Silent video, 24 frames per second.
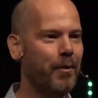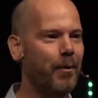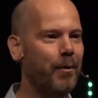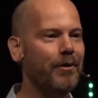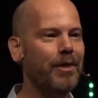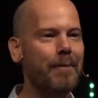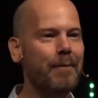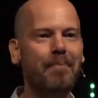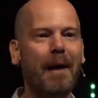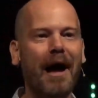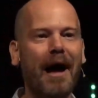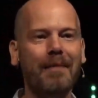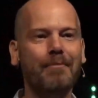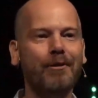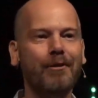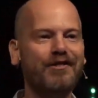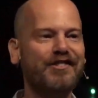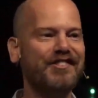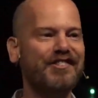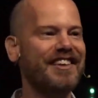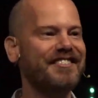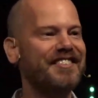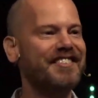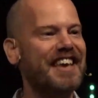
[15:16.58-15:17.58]
Well, the Bible
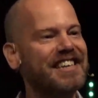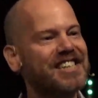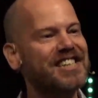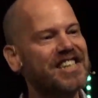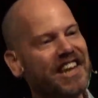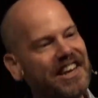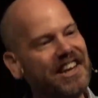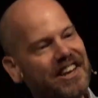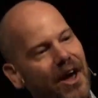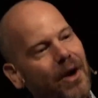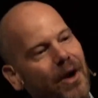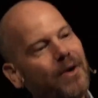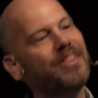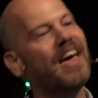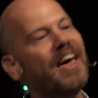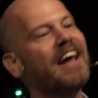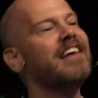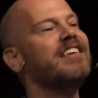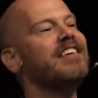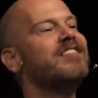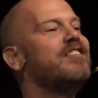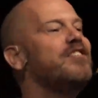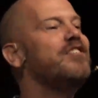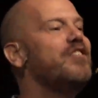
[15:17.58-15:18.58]
says actually, no,
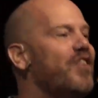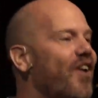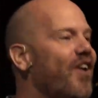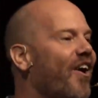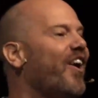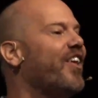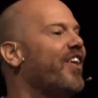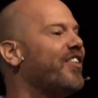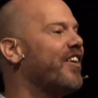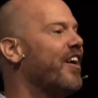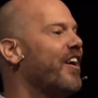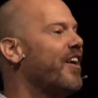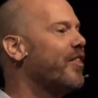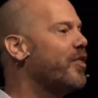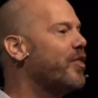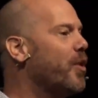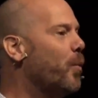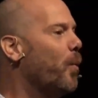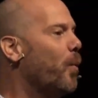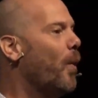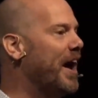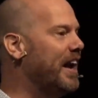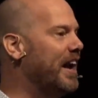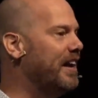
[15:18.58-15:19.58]
that is not
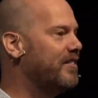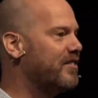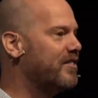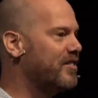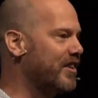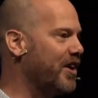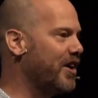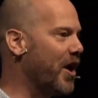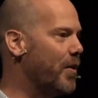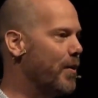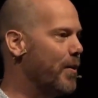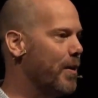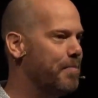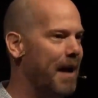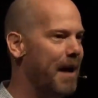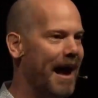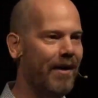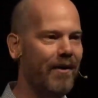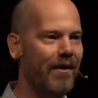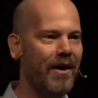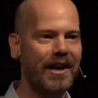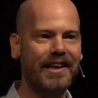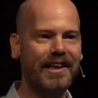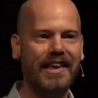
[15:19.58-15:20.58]
the way to go
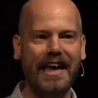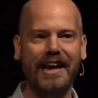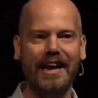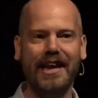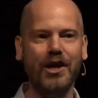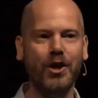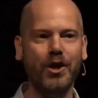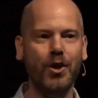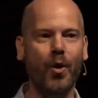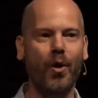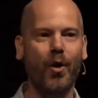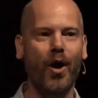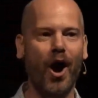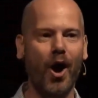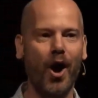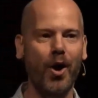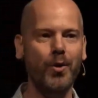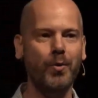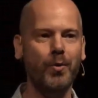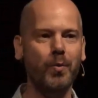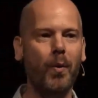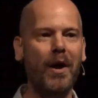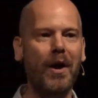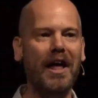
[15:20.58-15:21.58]
about getting your
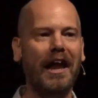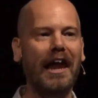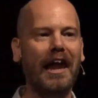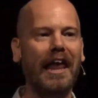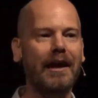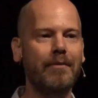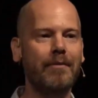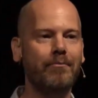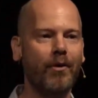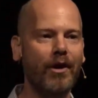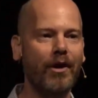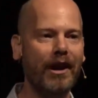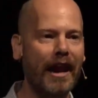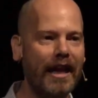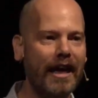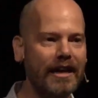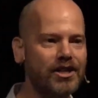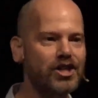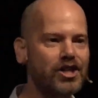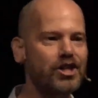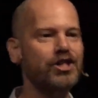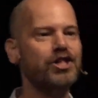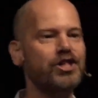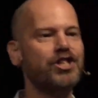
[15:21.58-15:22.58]
own will in
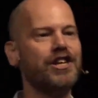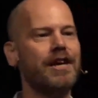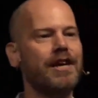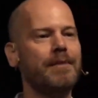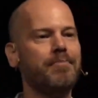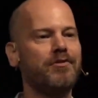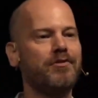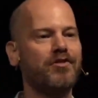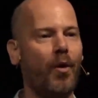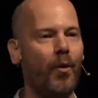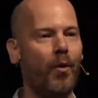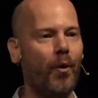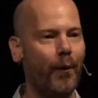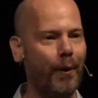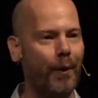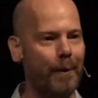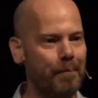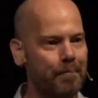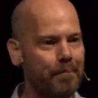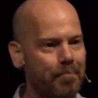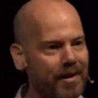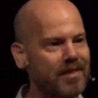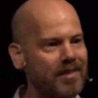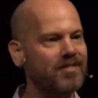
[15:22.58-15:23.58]
relationships or
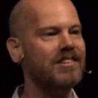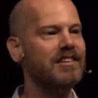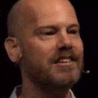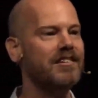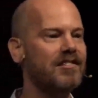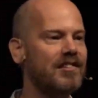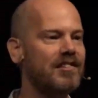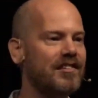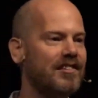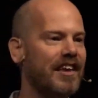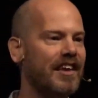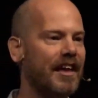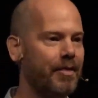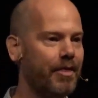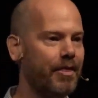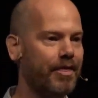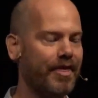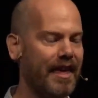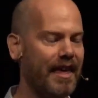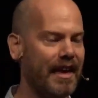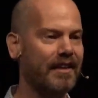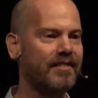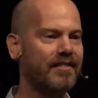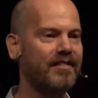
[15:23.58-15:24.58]
in businesses and
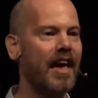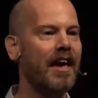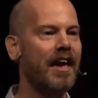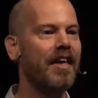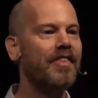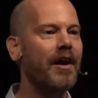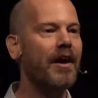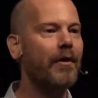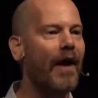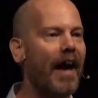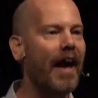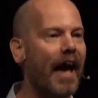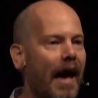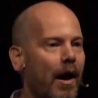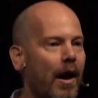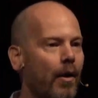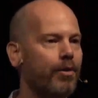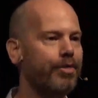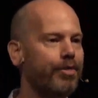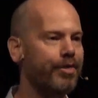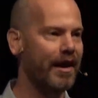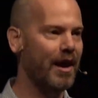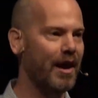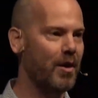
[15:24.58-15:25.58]
things. There are
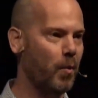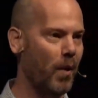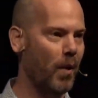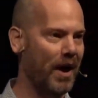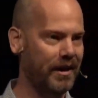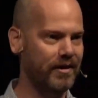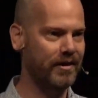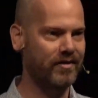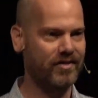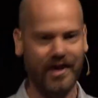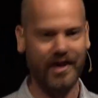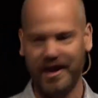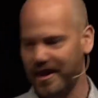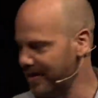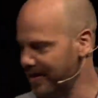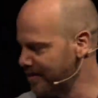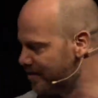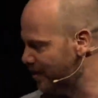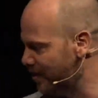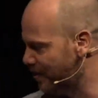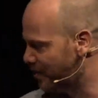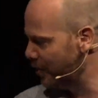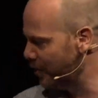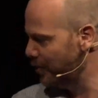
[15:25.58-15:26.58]
healthier ways
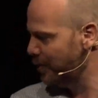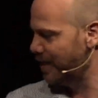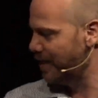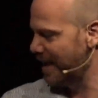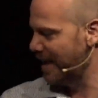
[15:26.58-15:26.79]
to do